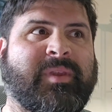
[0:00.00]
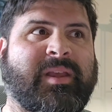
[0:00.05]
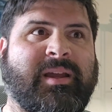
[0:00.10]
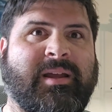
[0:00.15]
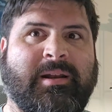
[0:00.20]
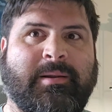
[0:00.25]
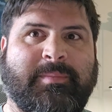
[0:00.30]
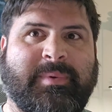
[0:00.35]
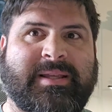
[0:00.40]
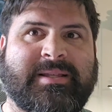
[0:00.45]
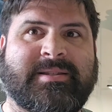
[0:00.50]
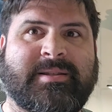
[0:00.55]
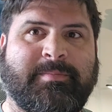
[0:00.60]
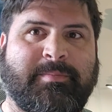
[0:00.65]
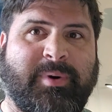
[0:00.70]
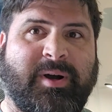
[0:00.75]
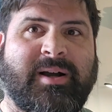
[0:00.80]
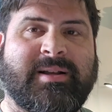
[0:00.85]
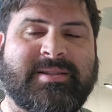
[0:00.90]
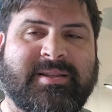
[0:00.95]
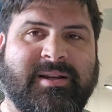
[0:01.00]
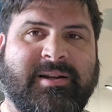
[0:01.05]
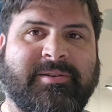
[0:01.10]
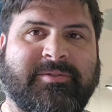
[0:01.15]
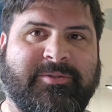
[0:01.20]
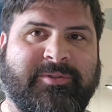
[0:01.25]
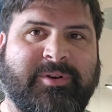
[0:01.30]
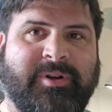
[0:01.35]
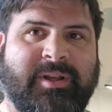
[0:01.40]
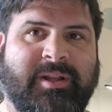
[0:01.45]
and a Beast Boss on
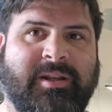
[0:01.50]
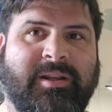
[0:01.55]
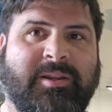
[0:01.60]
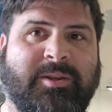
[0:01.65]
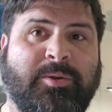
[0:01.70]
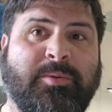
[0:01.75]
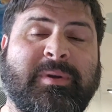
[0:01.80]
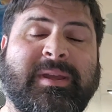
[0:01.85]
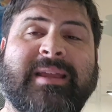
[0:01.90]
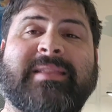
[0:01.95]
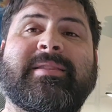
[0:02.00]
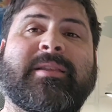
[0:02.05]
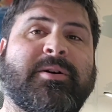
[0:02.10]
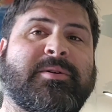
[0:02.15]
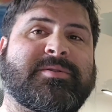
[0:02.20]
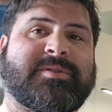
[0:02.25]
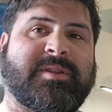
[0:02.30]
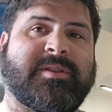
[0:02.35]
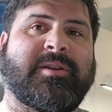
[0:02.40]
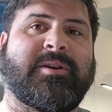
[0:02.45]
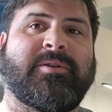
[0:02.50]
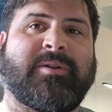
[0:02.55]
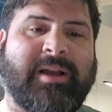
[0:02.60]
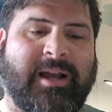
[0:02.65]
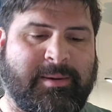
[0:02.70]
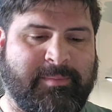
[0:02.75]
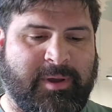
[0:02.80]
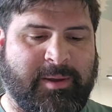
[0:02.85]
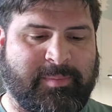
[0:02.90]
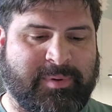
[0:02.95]
foot, you get those in the new
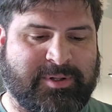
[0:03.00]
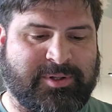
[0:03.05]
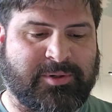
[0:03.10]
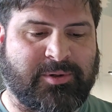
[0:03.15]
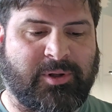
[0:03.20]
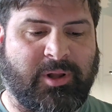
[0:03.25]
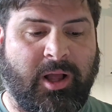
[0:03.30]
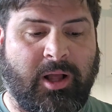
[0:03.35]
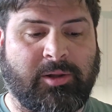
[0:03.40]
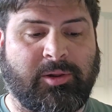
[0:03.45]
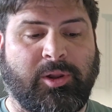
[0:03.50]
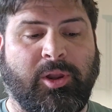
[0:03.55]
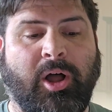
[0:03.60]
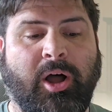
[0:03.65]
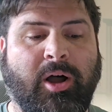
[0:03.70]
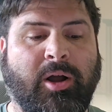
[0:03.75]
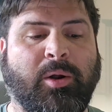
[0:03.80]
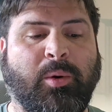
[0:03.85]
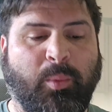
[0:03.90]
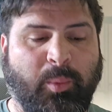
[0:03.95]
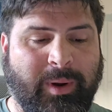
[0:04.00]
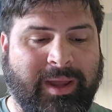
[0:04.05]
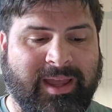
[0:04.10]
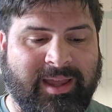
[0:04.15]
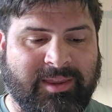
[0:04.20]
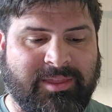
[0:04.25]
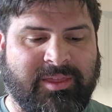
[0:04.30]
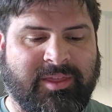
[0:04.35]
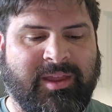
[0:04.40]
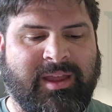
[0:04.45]
Combat Patrol along
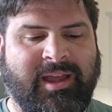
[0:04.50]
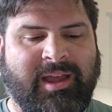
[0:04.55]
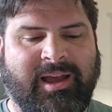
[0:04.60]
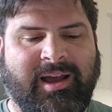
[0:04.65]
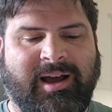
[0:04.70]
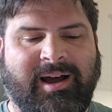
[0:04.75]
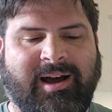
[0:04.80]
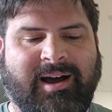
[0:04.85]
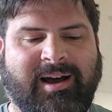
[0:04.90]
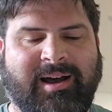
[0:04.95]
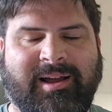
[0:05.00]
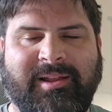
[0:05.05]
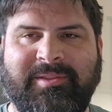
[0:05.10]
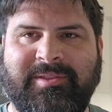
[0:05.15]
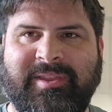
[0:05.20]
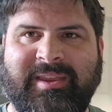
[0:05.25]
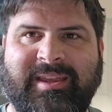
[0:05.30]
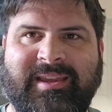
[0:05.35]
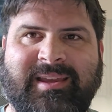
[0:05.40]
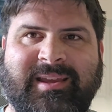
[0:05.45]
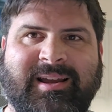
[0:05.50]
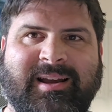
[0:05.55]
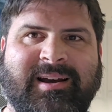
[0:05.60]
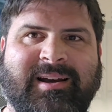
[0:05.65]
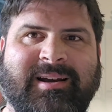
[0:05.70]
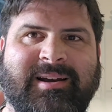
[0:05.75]
with the